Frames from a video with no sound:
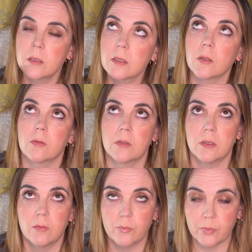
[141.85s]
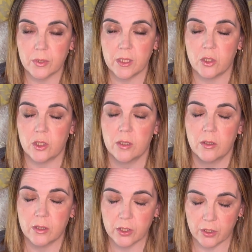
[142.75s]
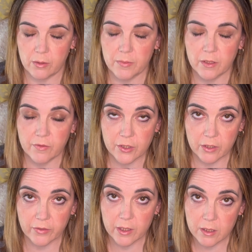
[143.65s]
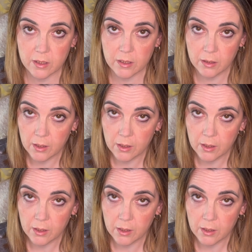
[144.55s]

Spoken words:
don't breach the terms of service.